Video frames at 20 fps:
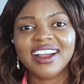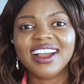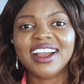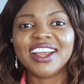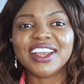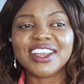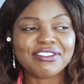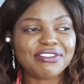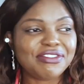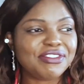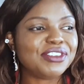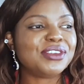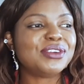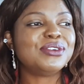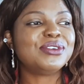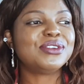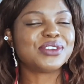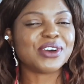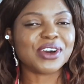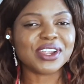If
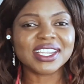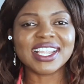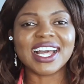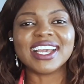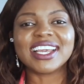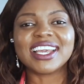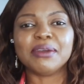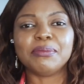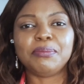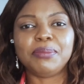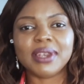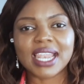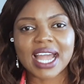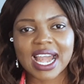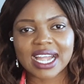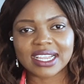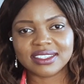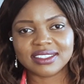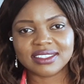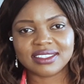you don't like a
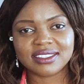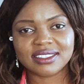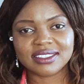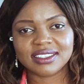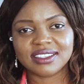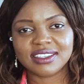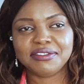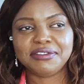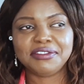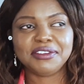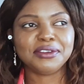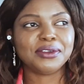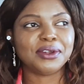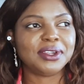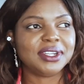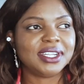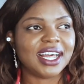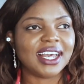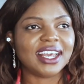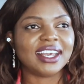plant, if you
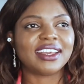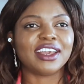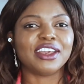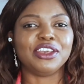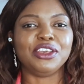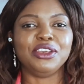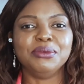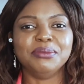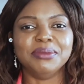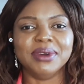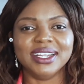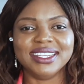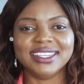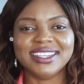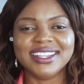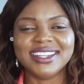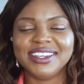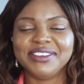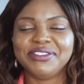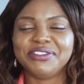don't like a human,
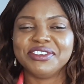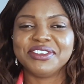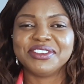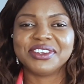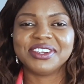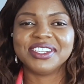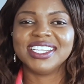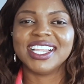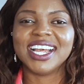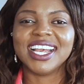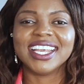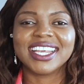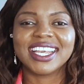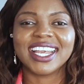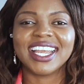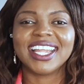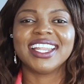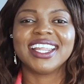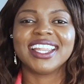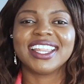if you don't like
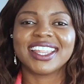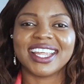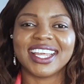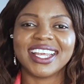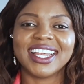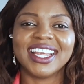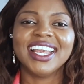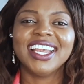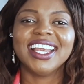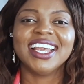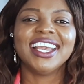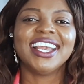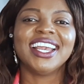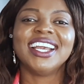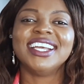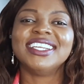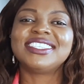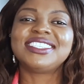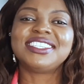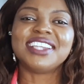anything,
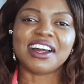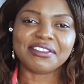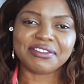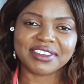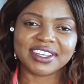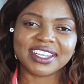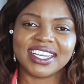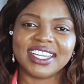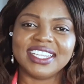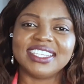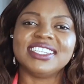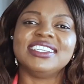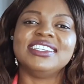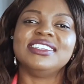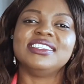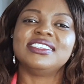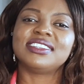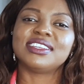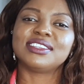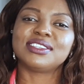starving it
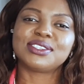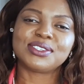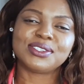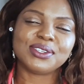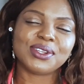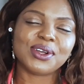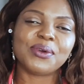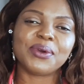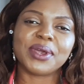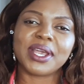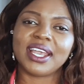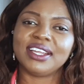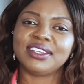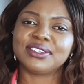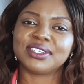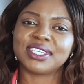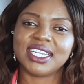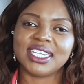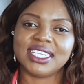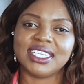is the slow way to
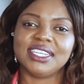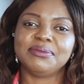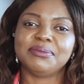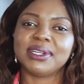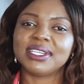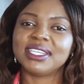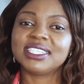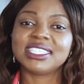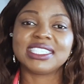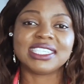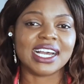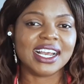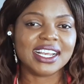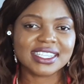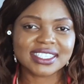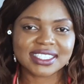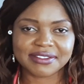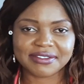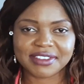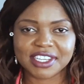kill it, but it
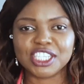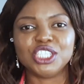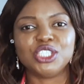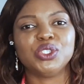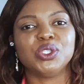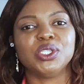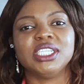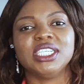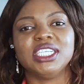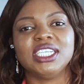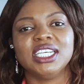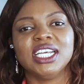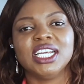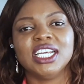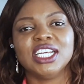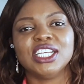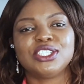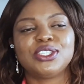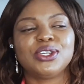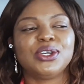dies eventually.
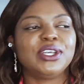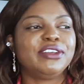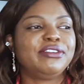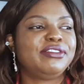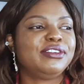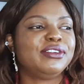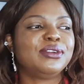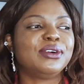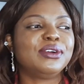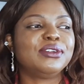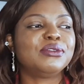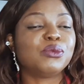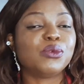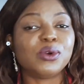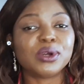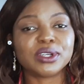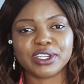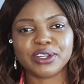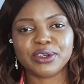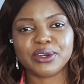So if you don't
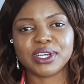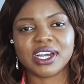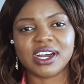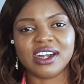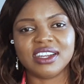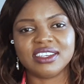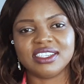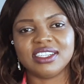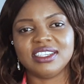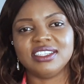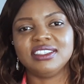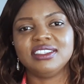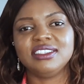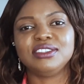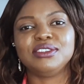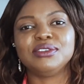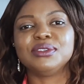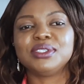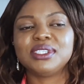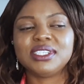water your garden,
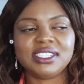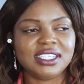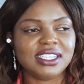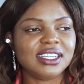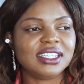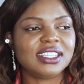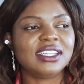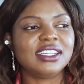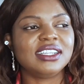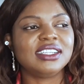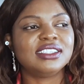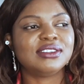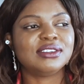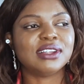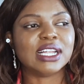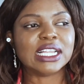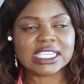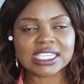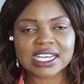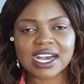you see things
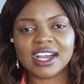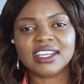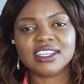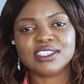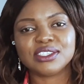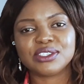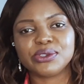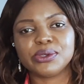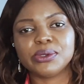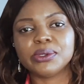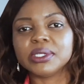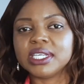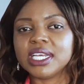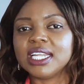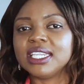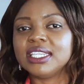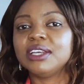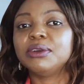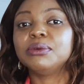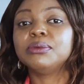dying slowly
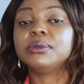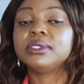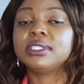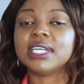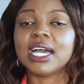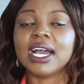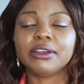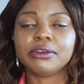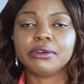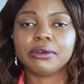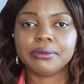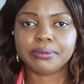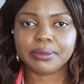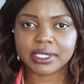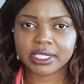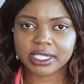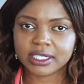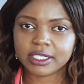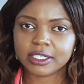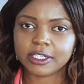and they will die
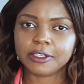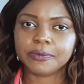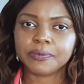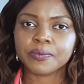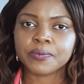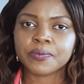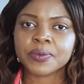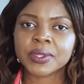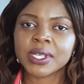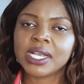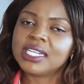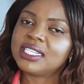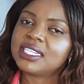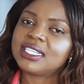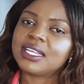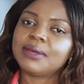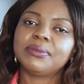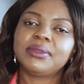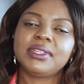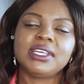completely. It's the
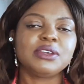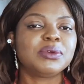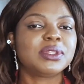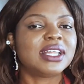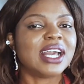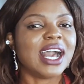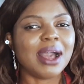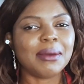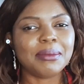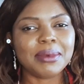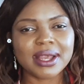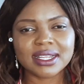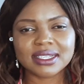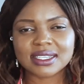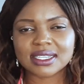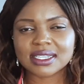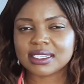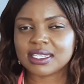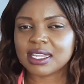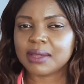same thing with habits,
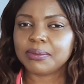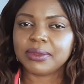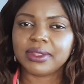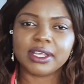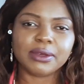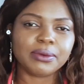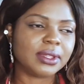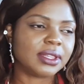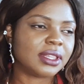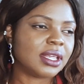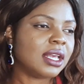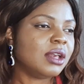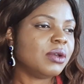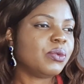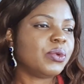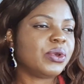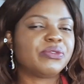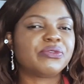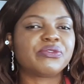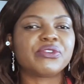it's the same thing
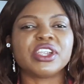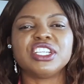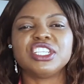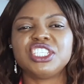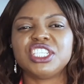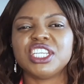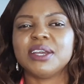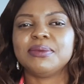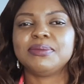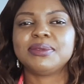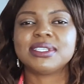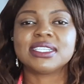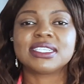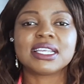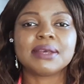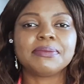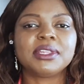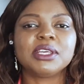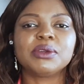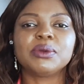with friendships, it's
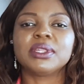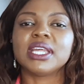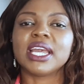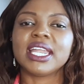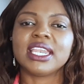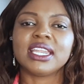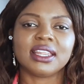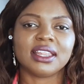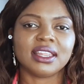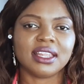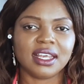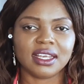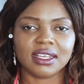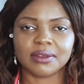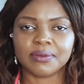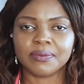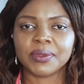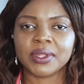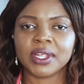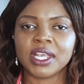the same thing with anything.
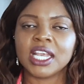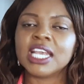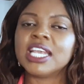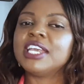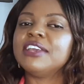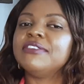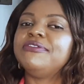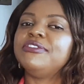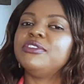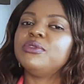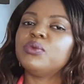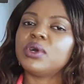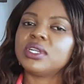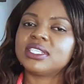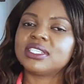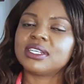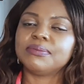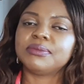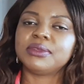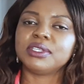If you want
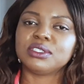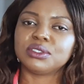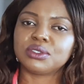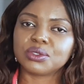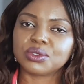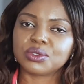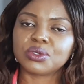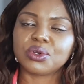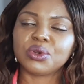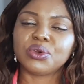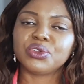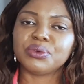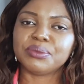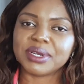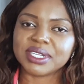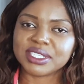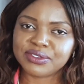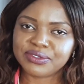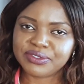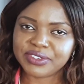something to grow, you
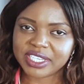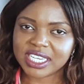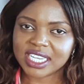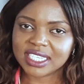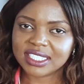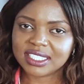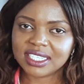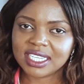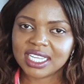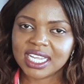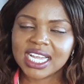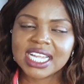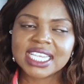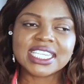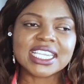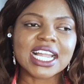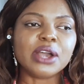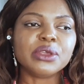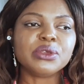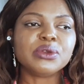must feed it.
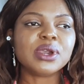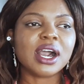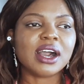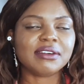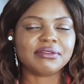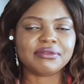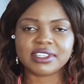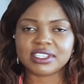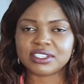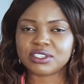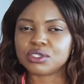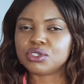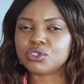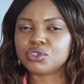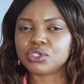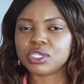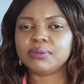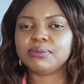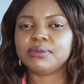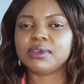Now you have this
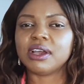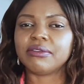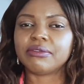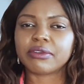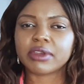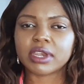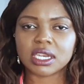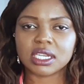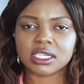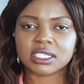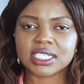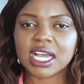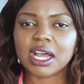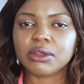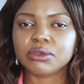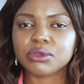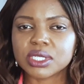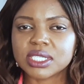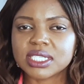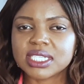dream, you have written it
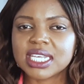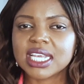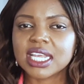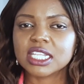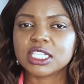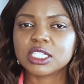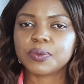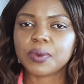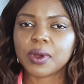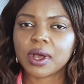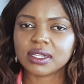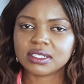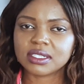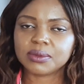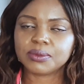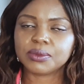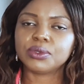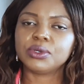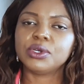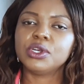down, you're seeing it's
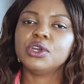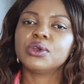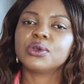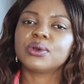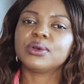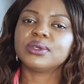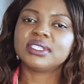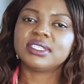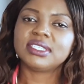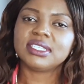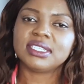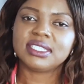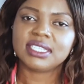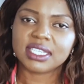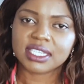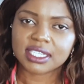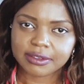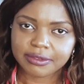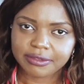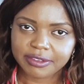possible,
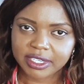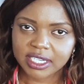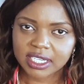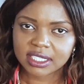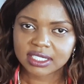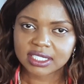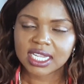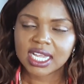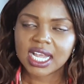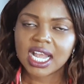consistently feed it.